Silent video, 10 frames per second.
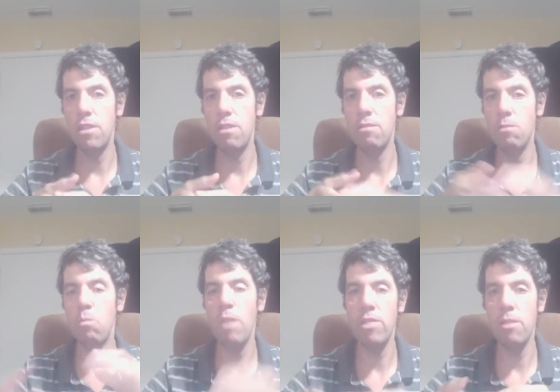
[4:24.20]

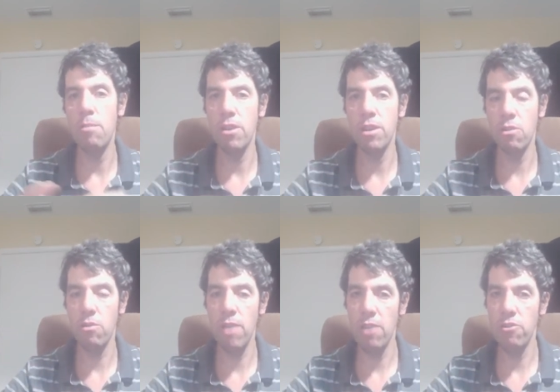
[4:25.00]
when the market
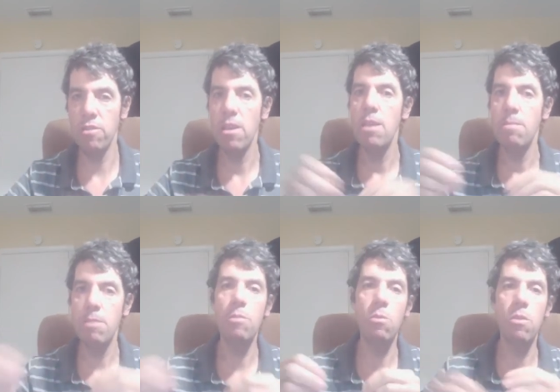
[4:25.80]
crashes,
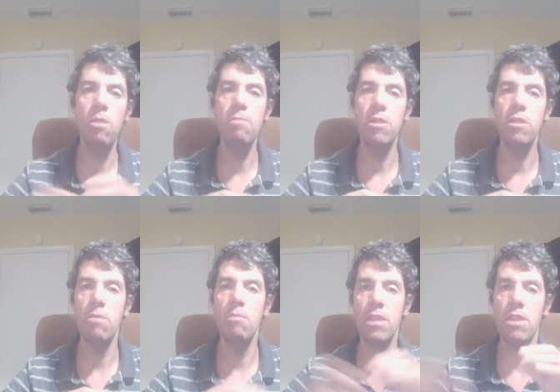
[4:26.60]
people will put their
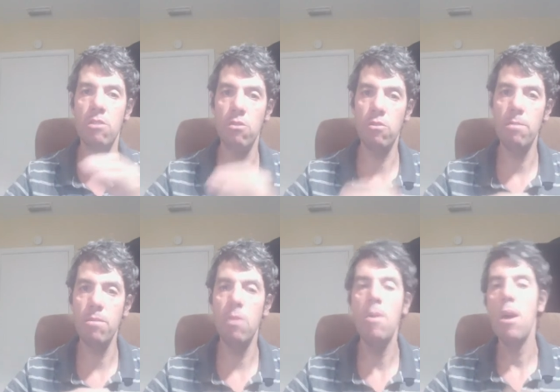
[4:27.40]
money into
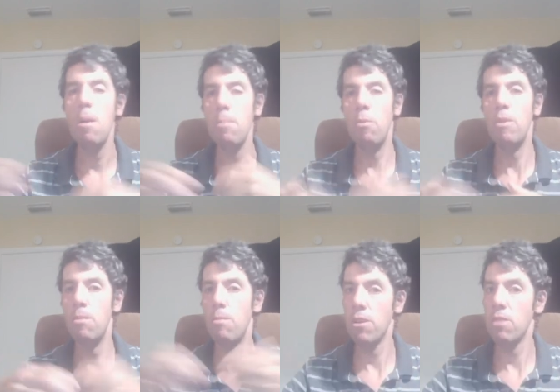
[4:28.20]
crypto, but when
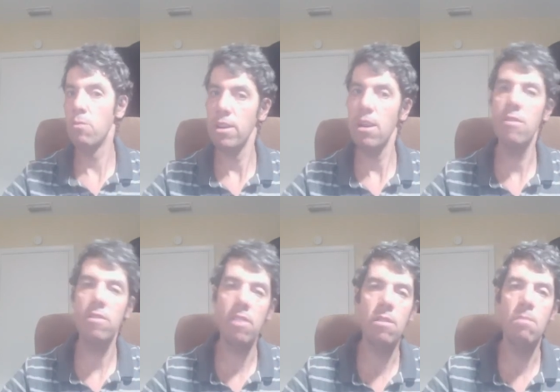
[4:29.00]
the market
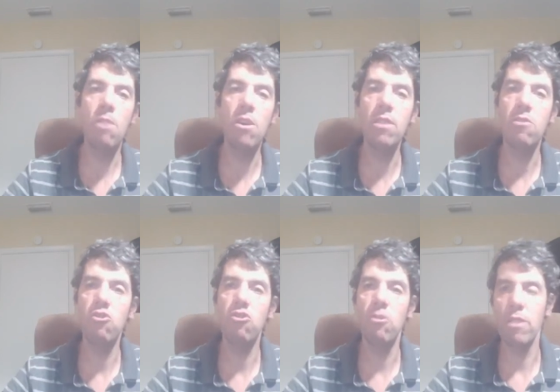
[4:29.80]
recovers, and markets
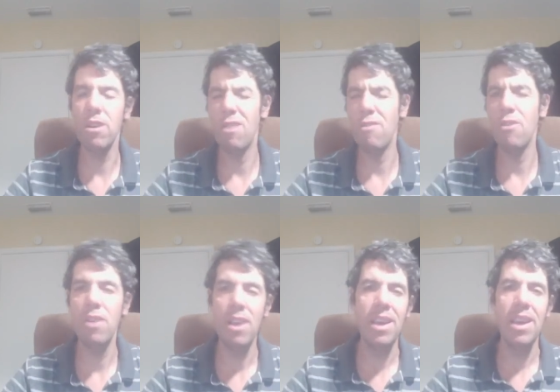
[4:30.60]
usually recover
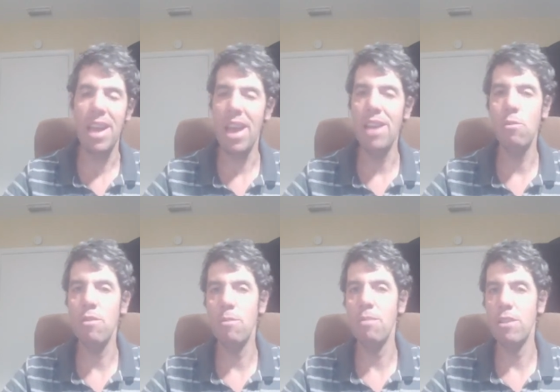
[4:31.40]
anywhere
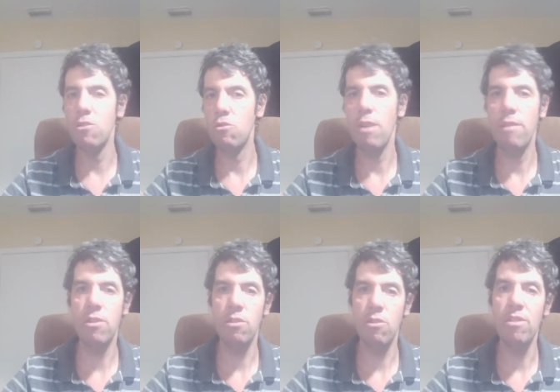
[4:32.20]
from like 12
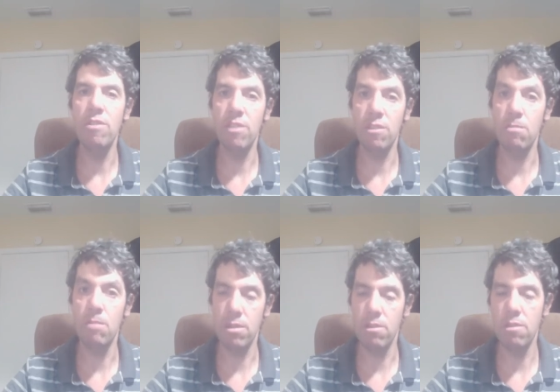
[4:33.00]
to 36
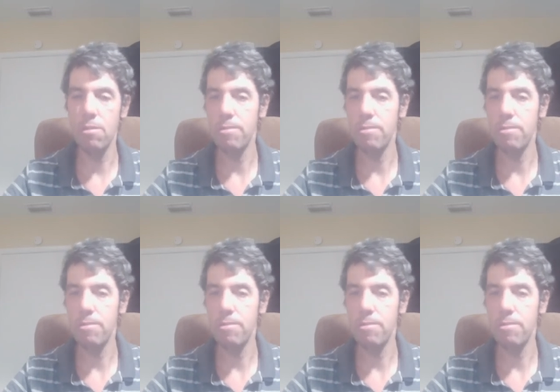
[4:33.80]
months